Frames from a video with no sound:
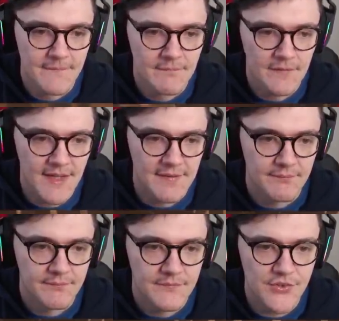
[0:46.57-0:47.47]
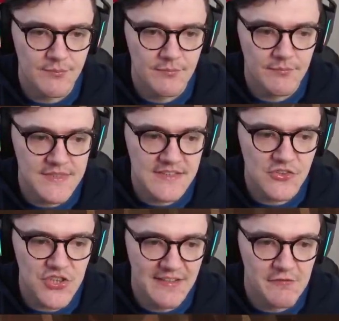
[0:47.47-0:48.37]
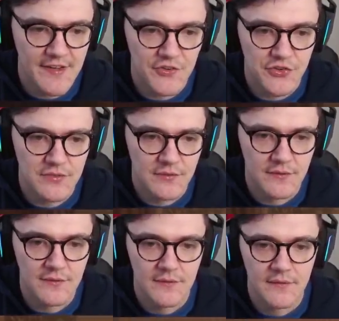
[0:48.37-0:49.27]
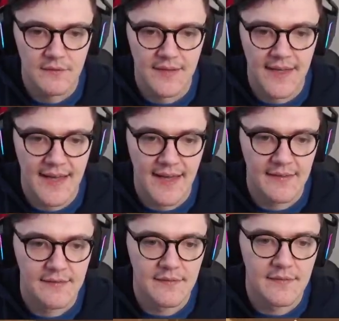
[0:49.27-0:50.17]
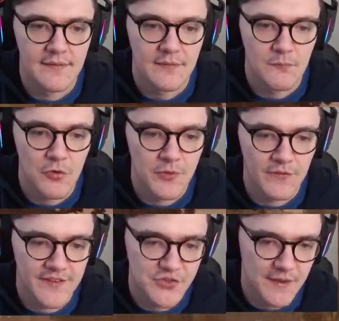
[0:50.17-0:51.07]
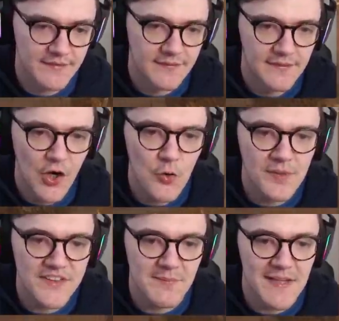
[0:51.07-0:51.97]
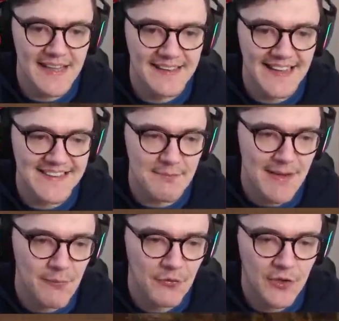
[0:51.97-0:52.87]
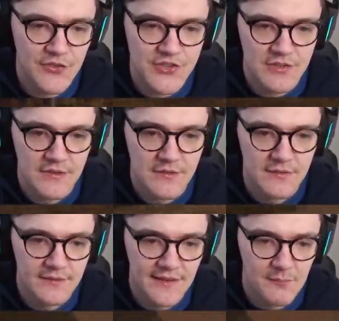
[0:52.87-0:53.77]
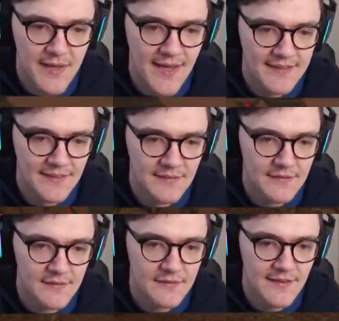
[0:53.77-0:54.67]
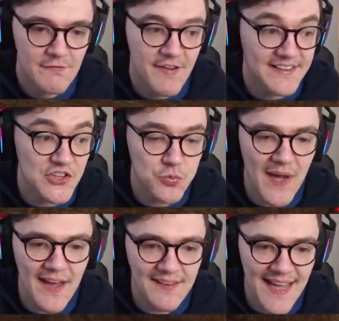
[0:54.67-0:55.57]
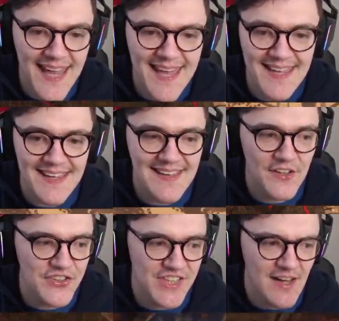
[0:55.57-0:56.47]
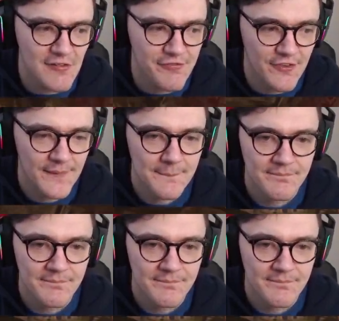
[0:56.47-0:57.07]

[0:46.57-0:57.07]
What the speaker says: Okay, some decent gen infection. Ha. Moving on this one. Hoping that some of that connects. It may well not. Get a pallet infected as well. Hey, good stuff.